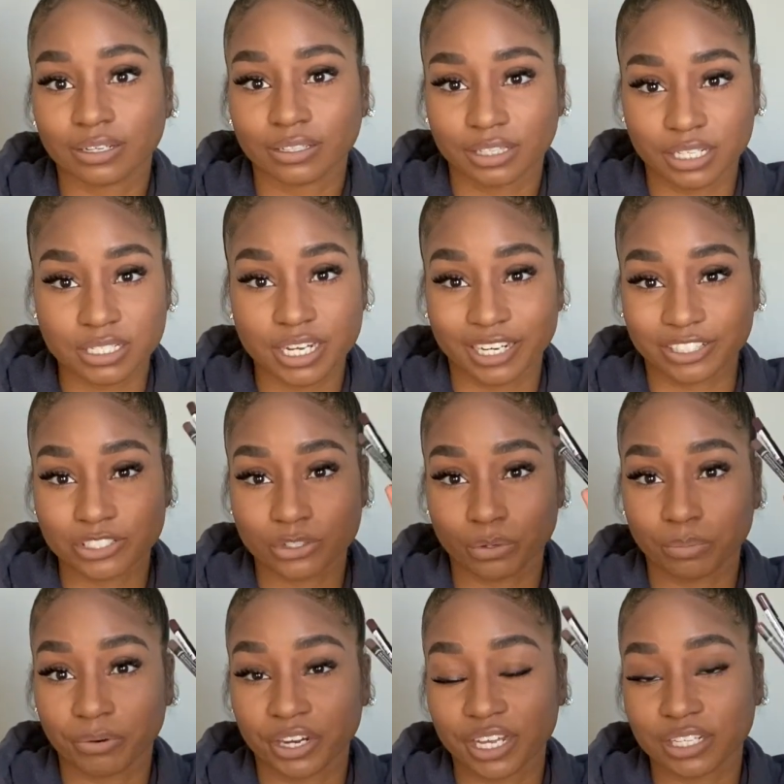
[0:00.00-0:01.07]
these hair store
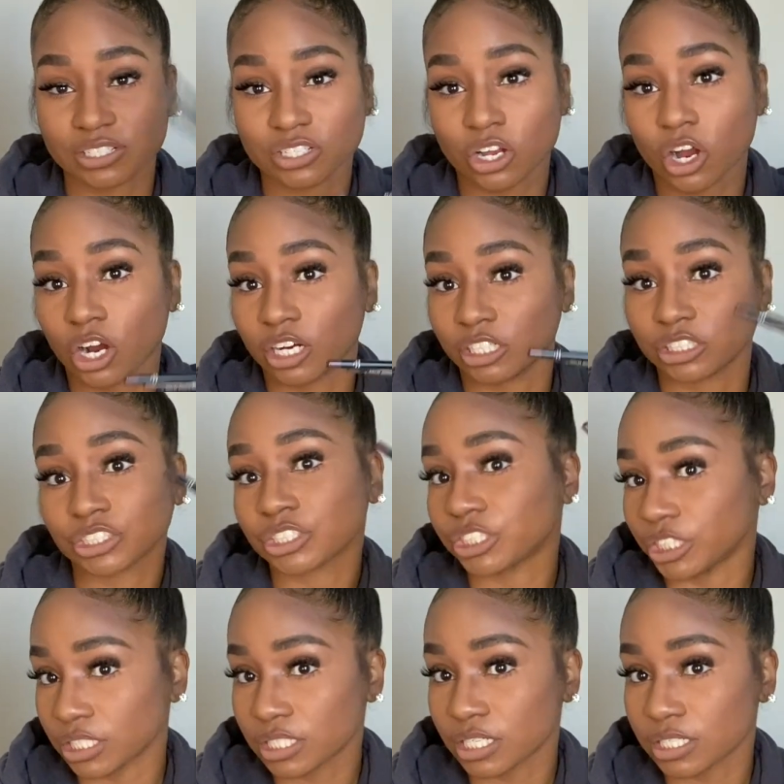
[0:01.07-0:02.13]
brands are
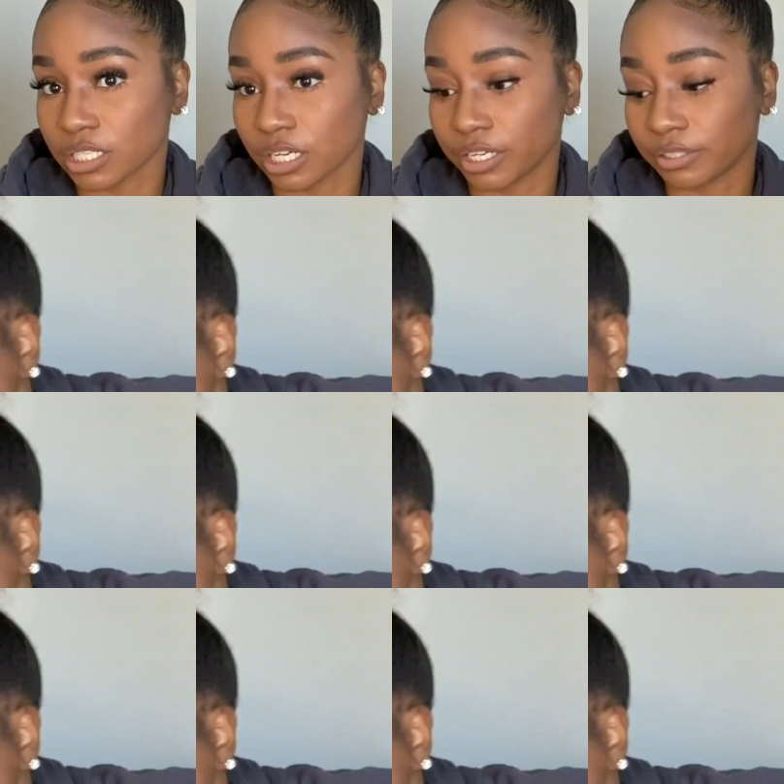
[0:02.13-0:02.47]
just as good.